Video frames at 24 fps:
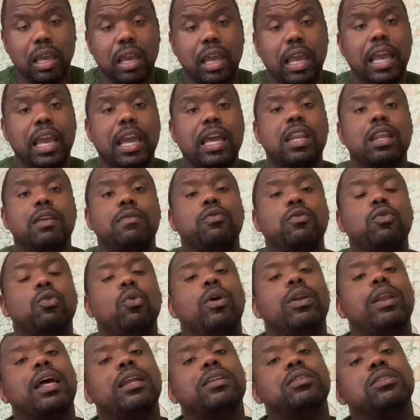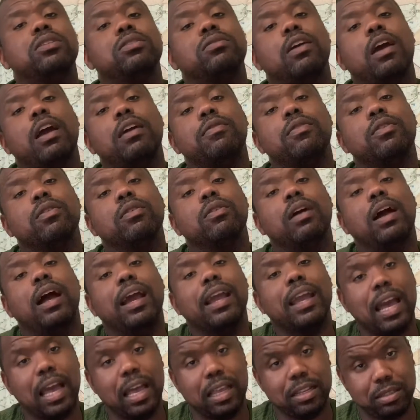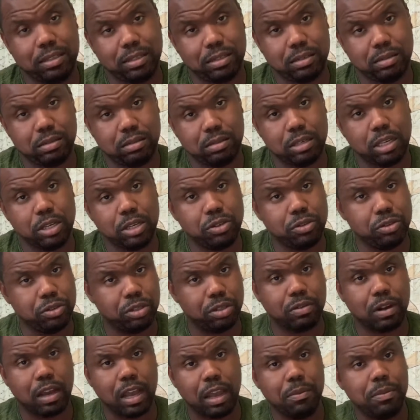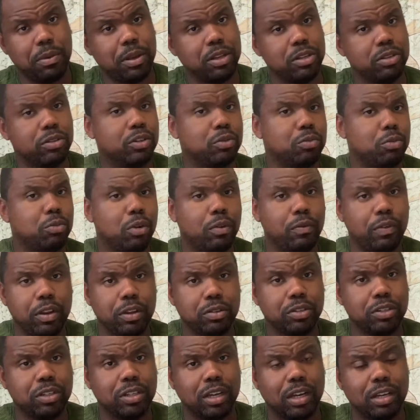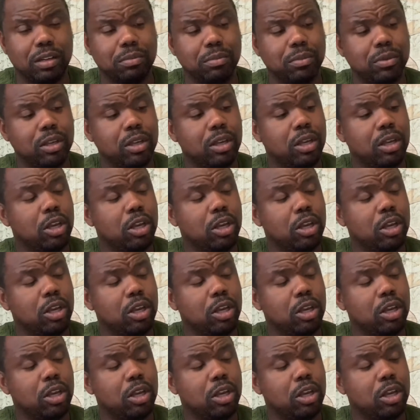And if you are not a subscriber, I ask that you subscribe, because there's more videos to come.